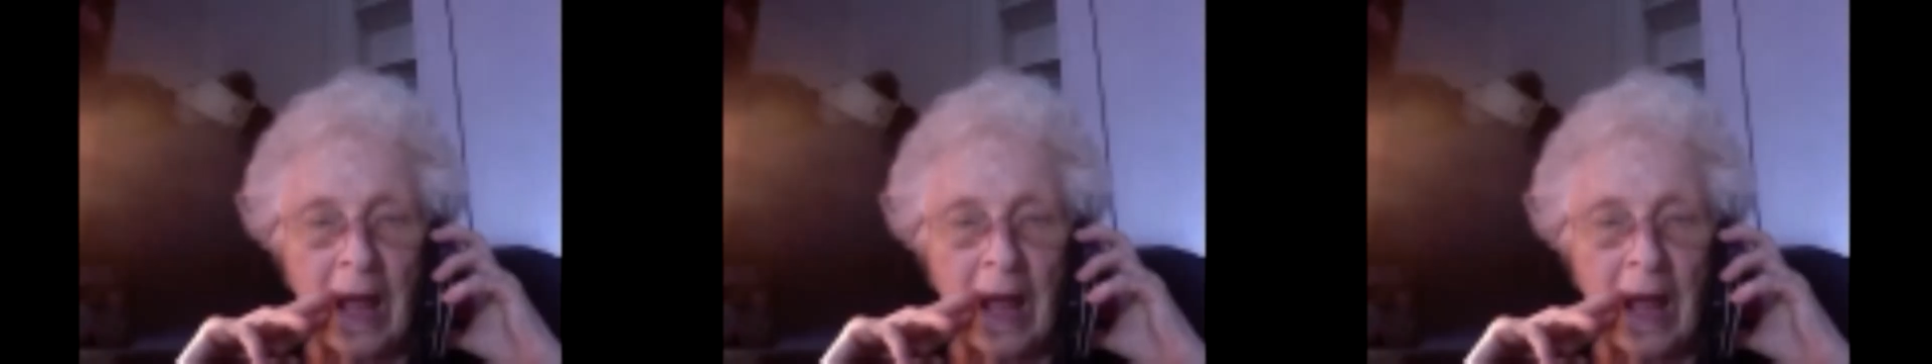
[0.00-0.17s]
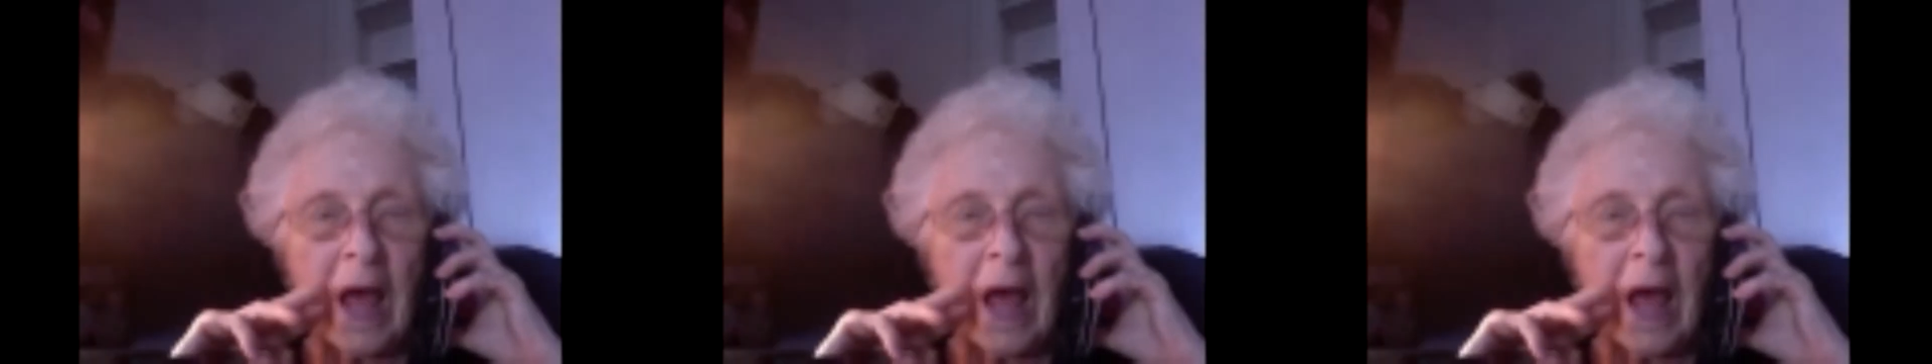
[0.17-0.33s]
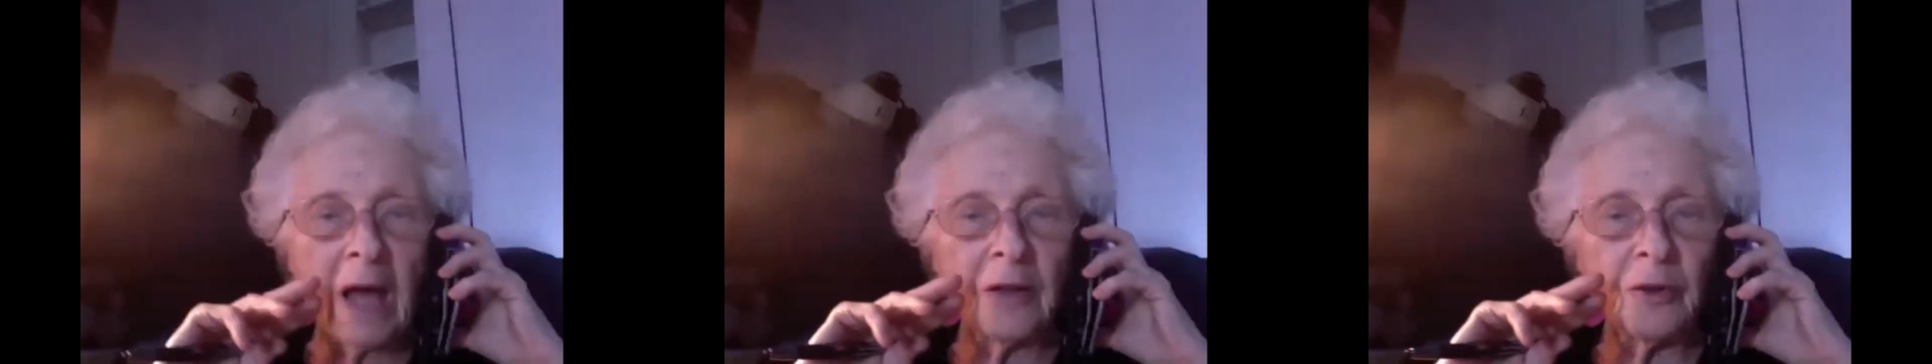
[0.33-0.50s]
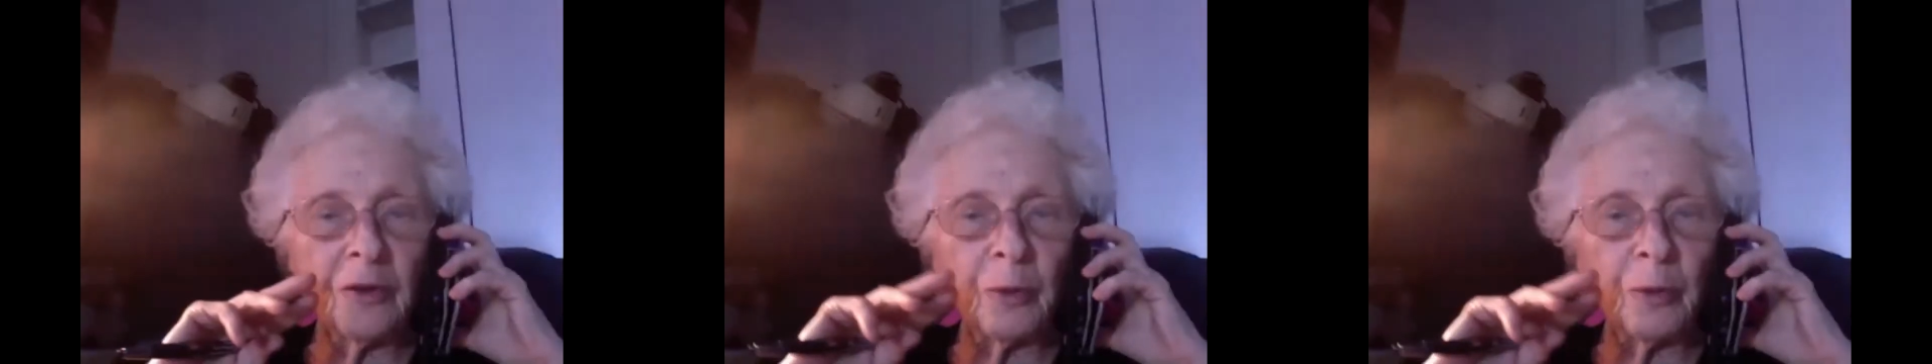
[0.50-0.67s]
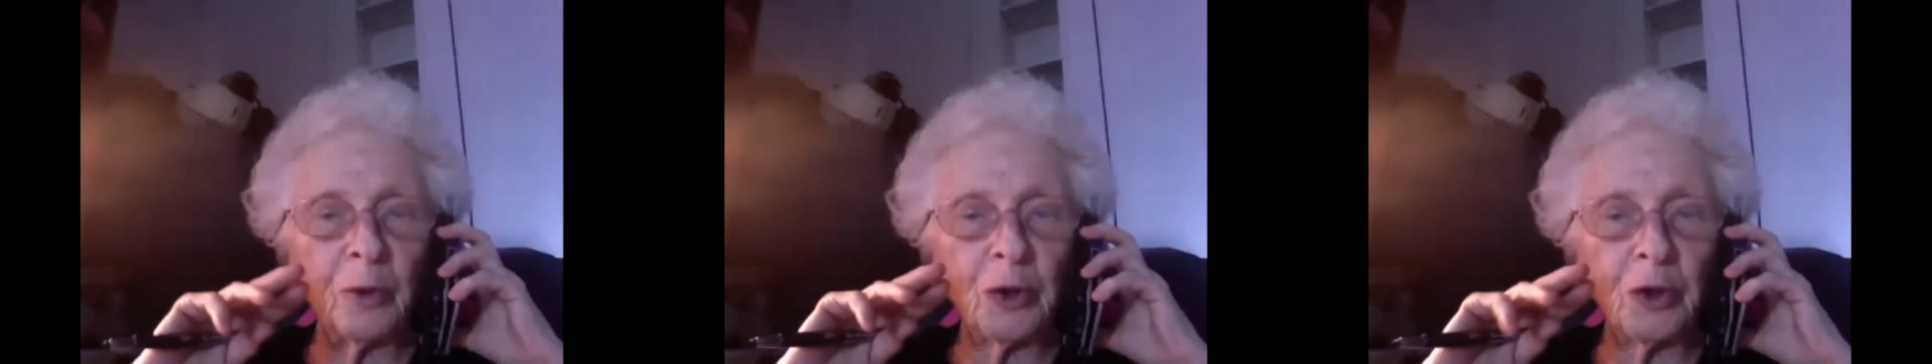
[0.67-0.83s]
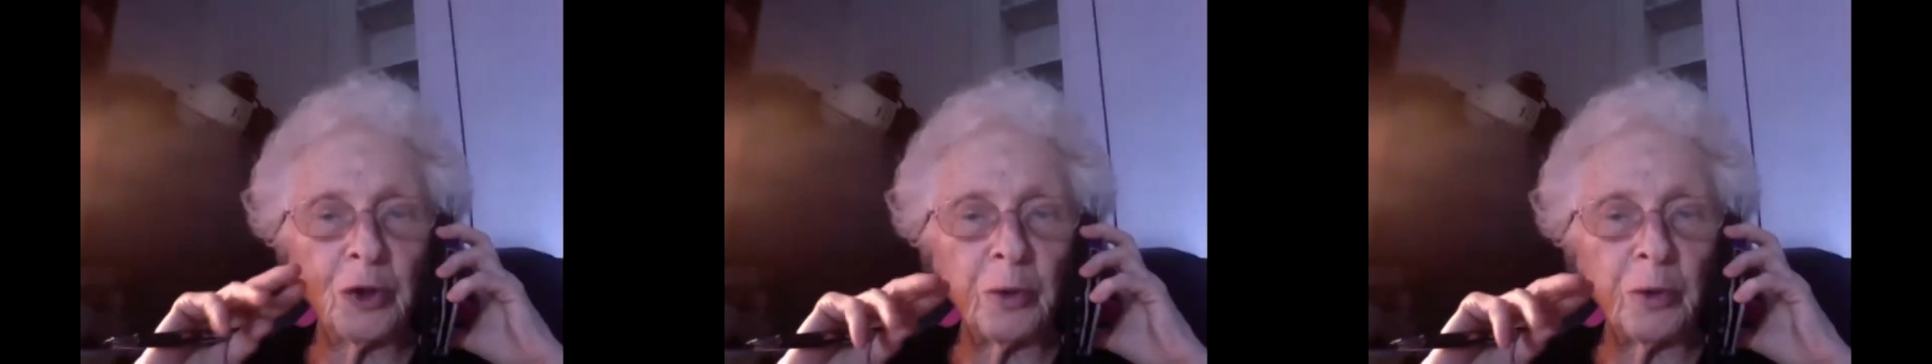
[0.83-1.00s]
And were
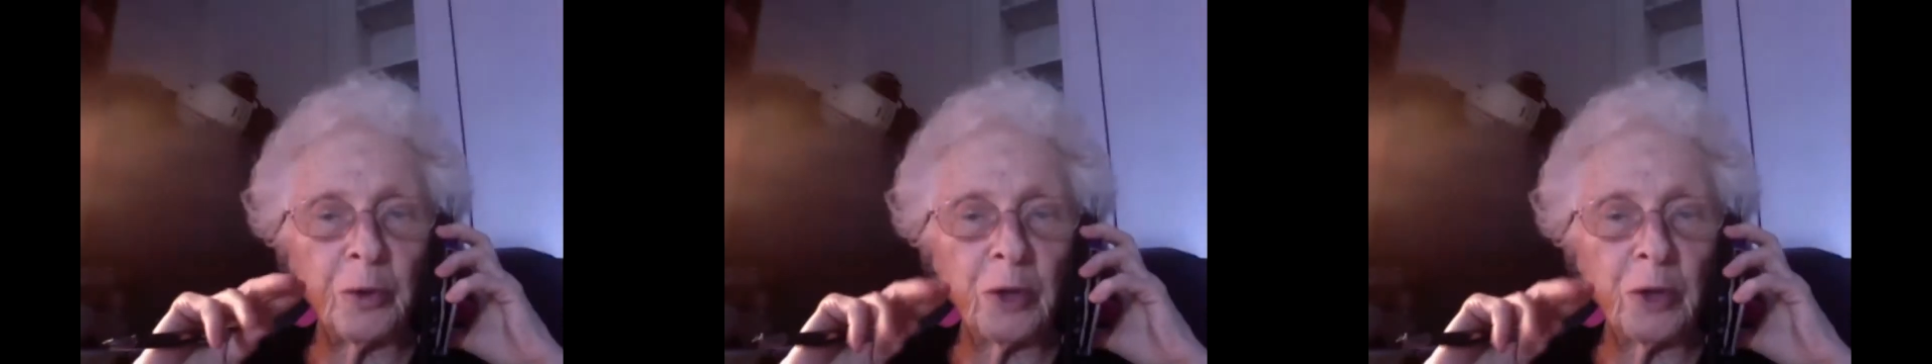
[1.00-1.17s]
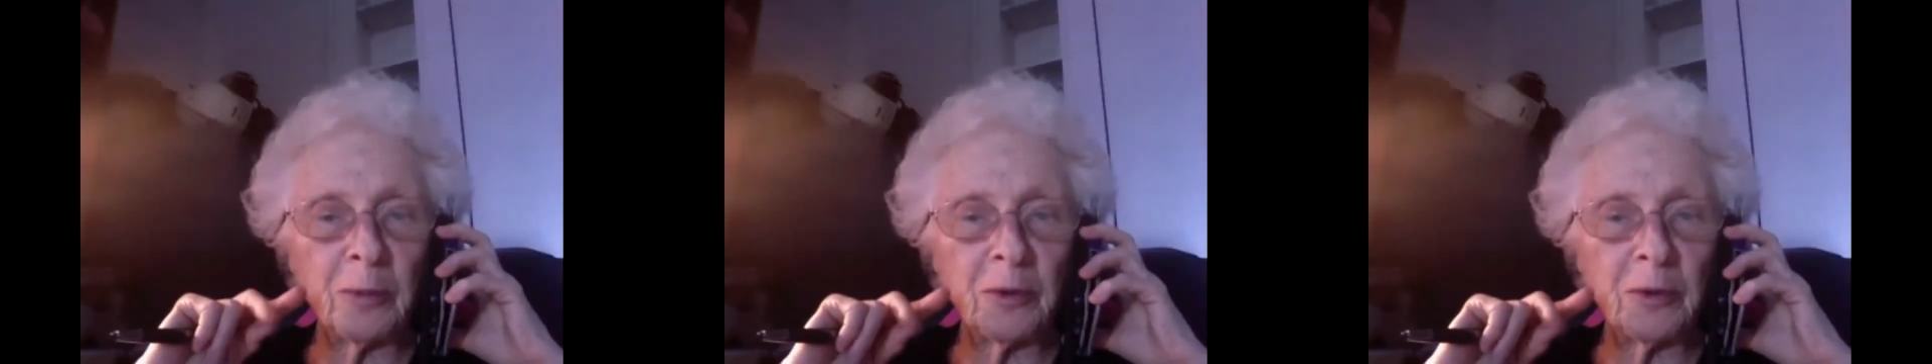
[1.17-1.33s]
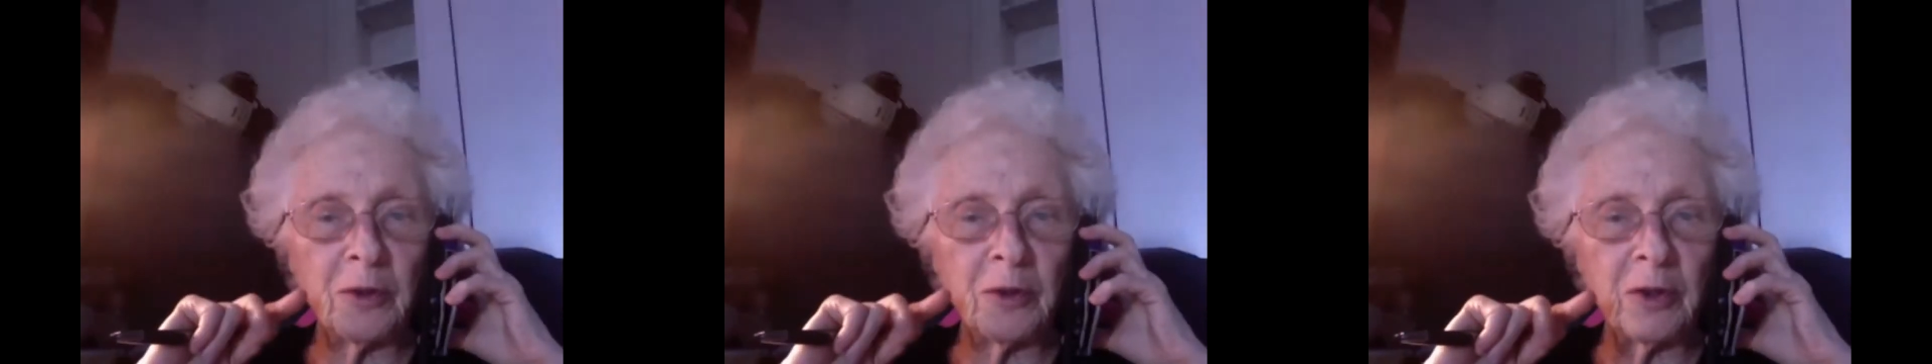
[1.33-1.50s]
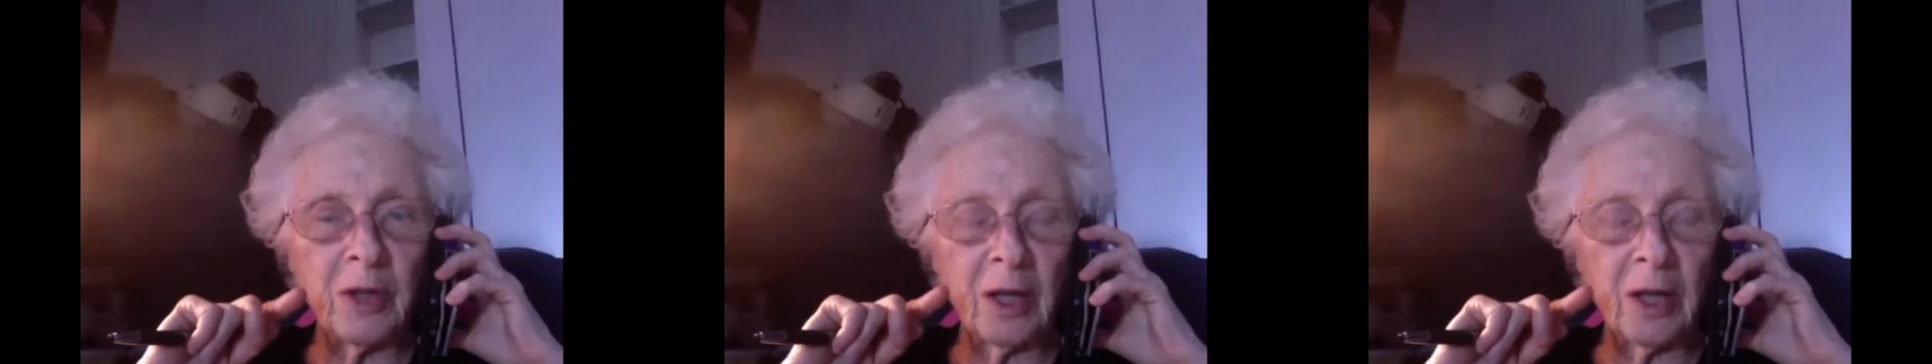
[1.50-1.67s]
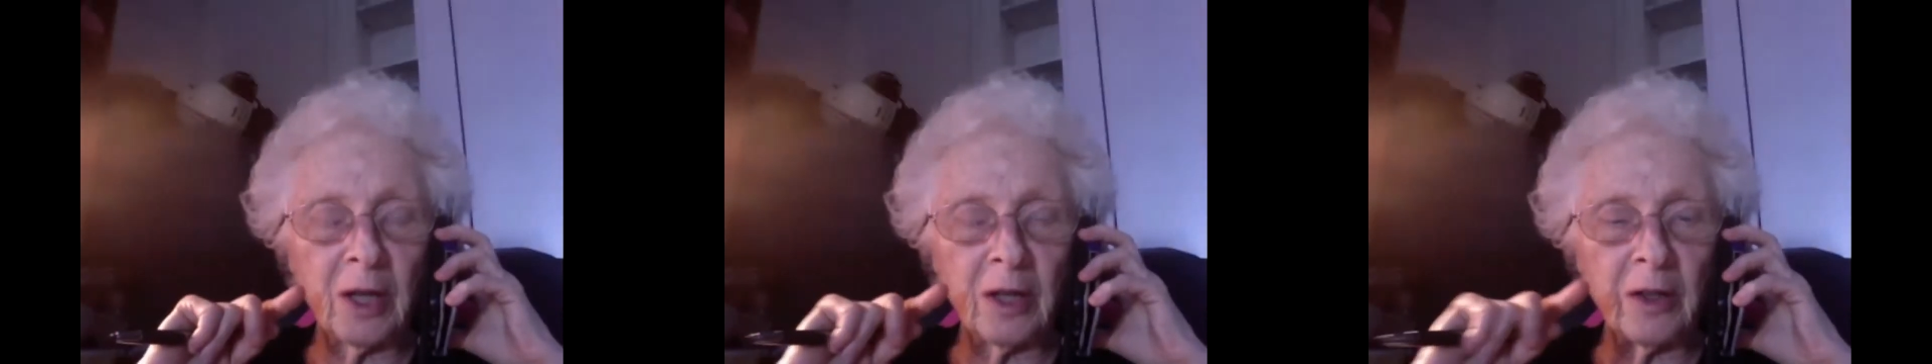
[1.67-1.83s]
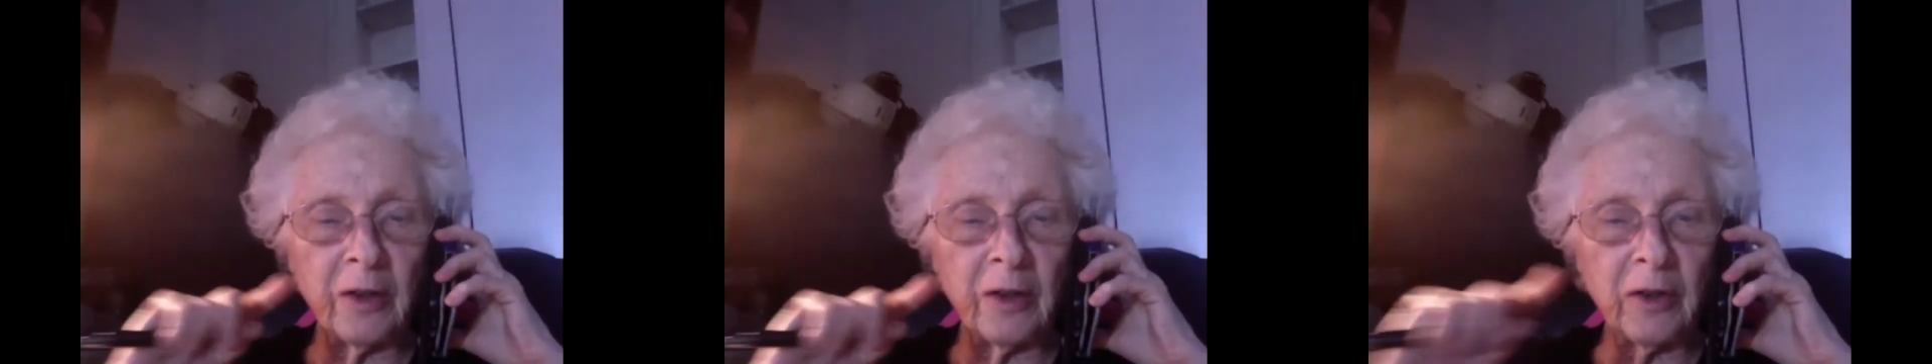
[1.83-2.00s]
you able to get in
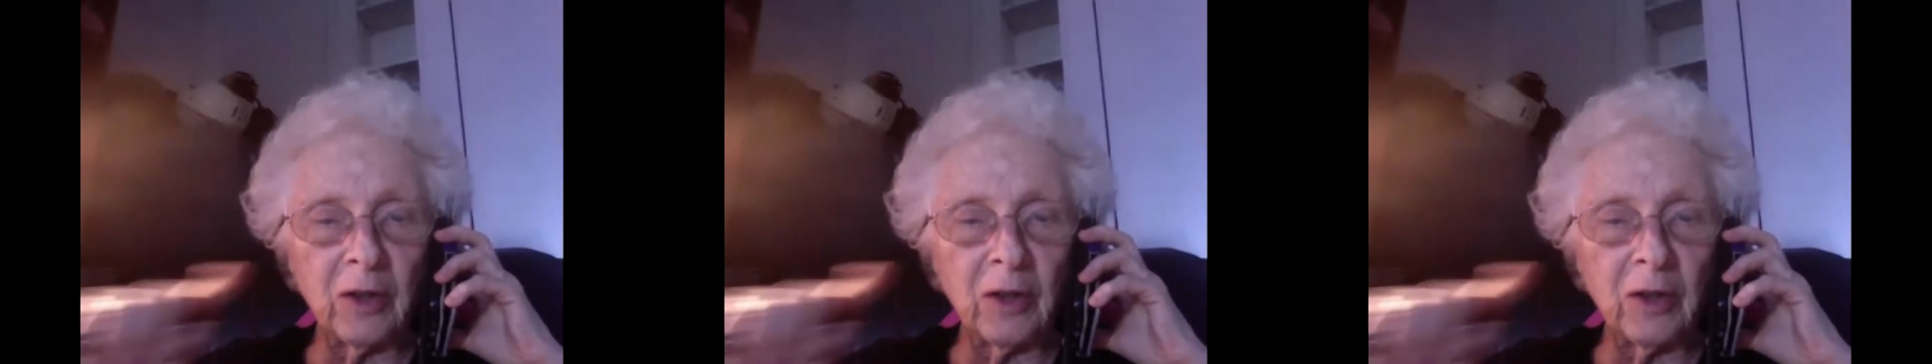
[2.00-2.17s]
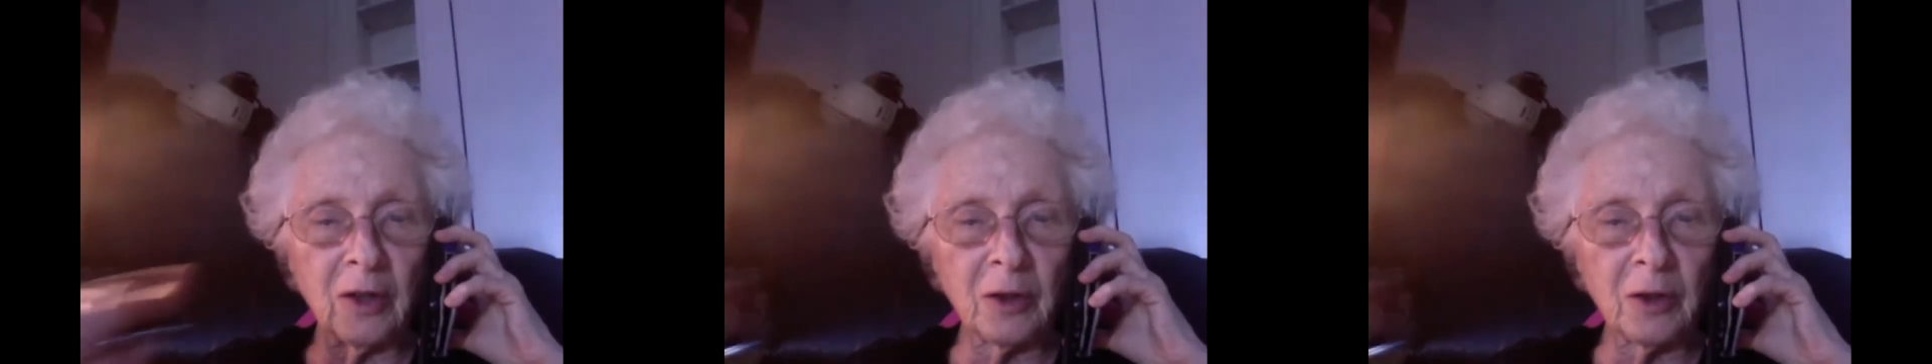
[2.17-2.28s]
touch with